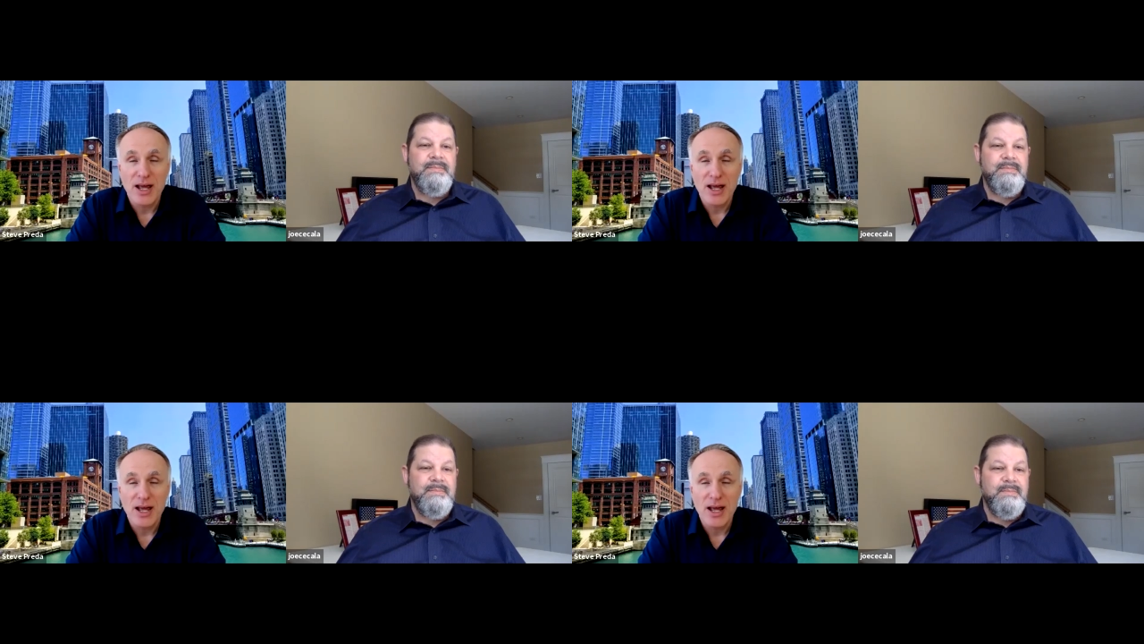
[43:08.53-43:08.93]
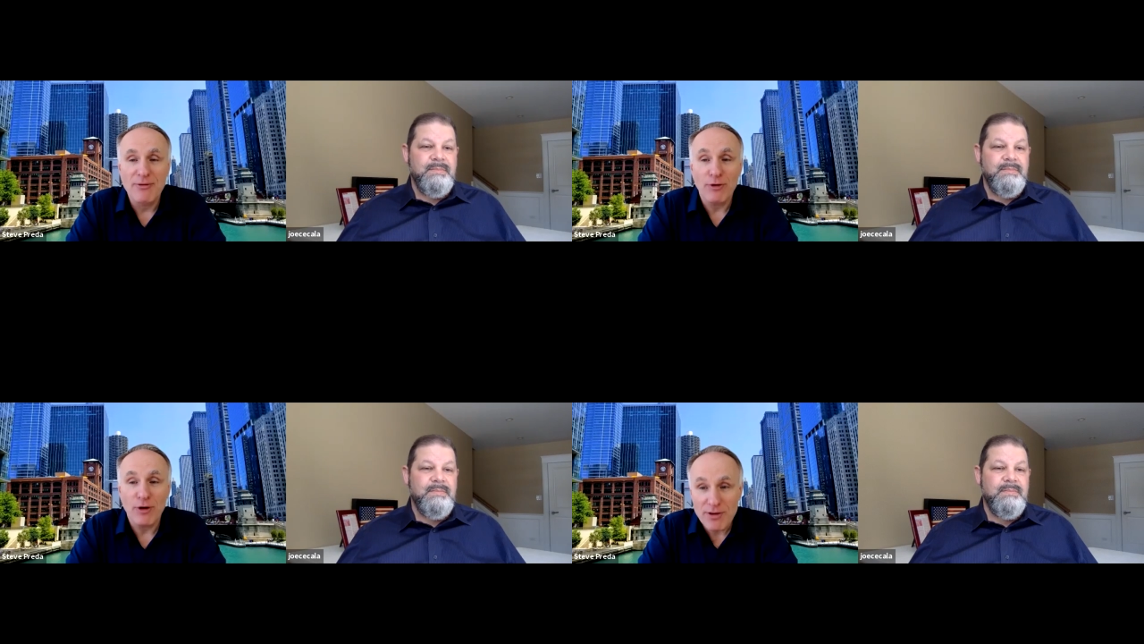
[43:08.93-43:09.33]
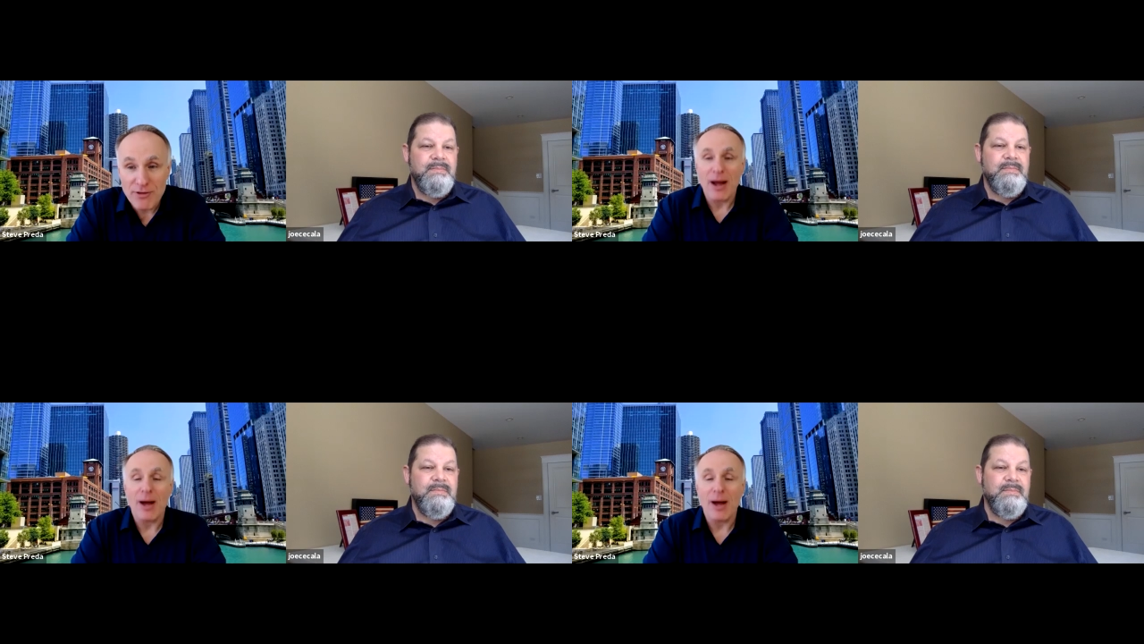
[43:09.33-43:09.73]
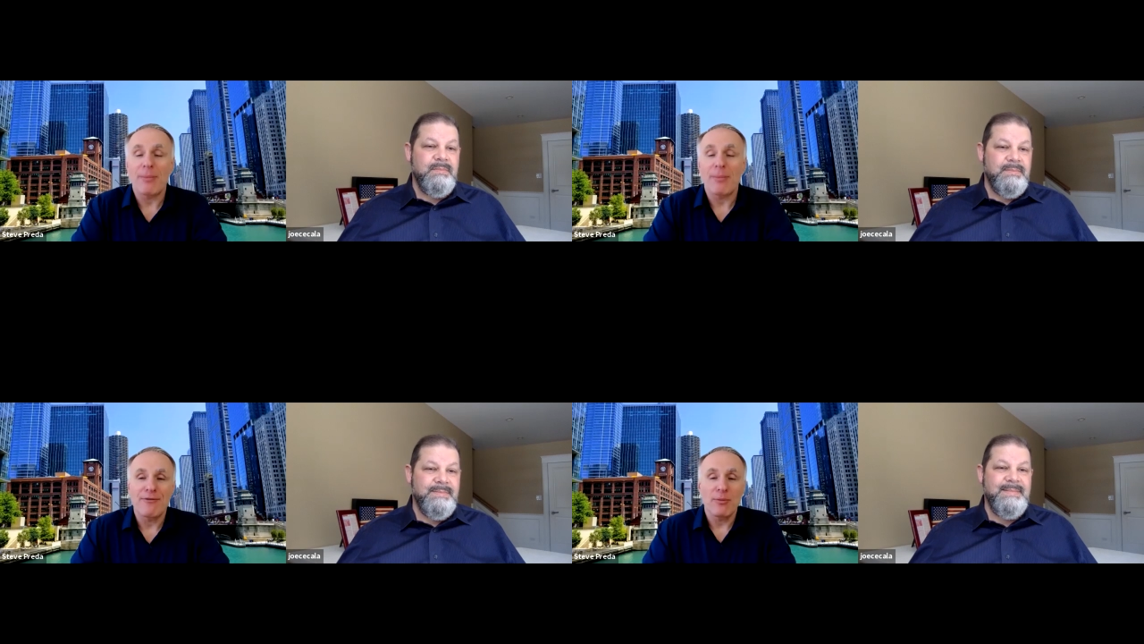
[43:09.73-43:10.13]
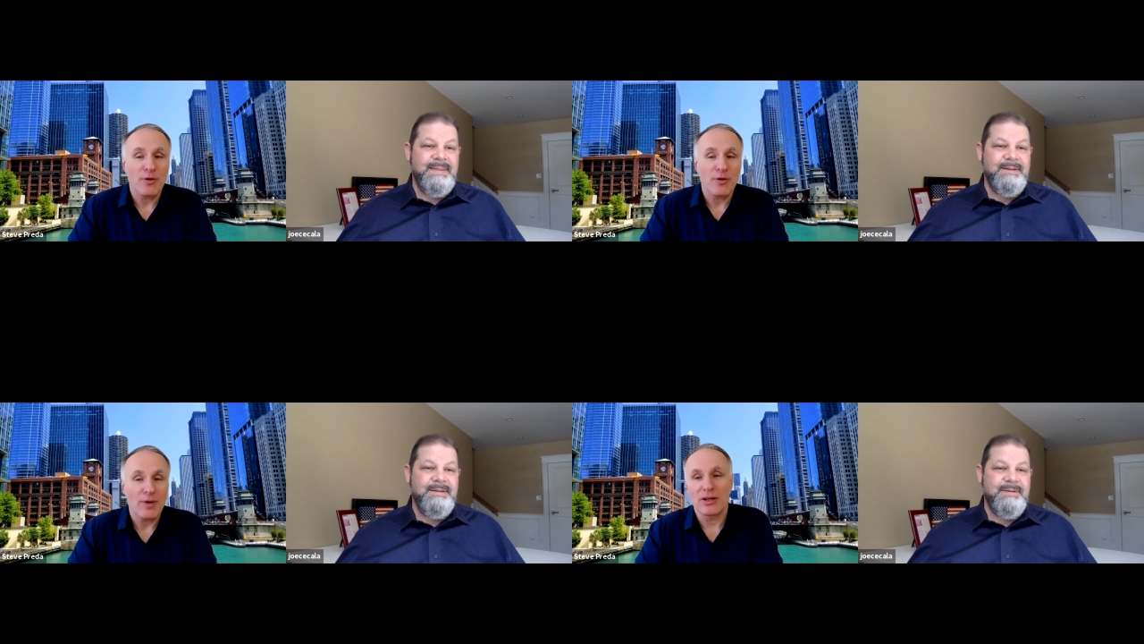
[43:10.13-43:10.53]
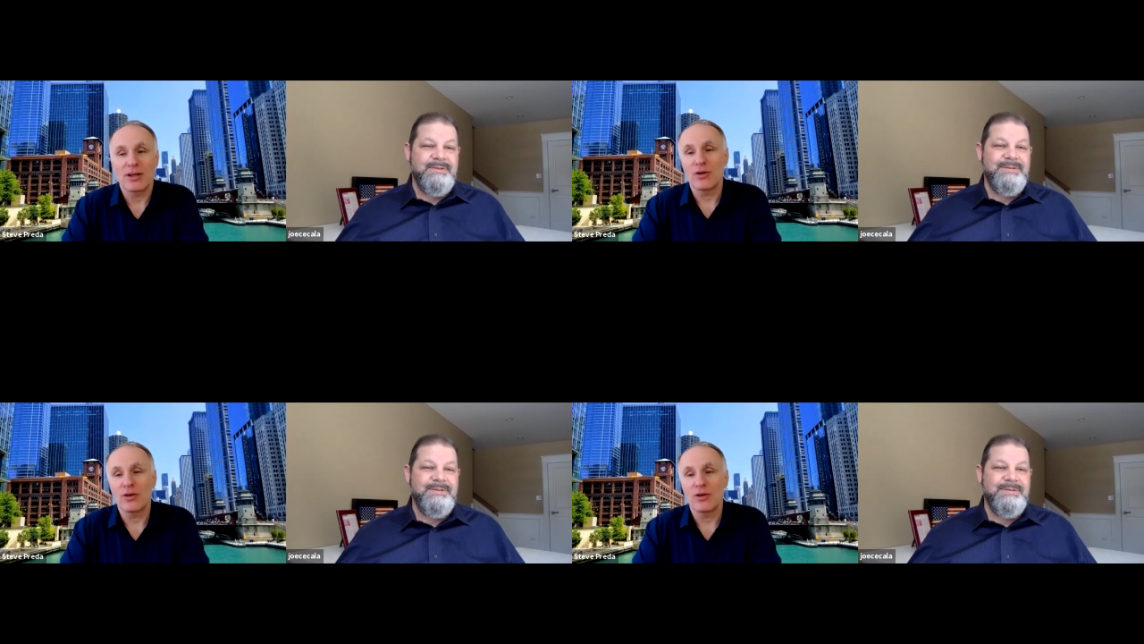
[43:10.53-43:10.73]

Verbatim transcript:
Speaker 1: Before we wrap up, I have one more question.